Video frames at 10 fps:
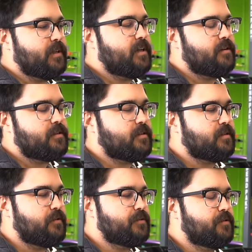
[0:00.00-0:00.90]
of years.
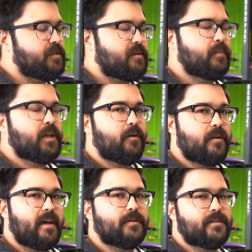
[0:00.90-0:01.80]
It was using a blower
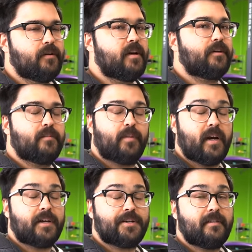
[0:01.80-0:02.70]
that was no longer in
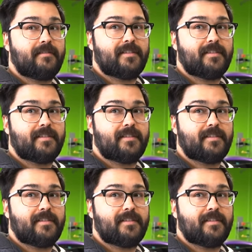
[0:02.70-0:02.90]
production.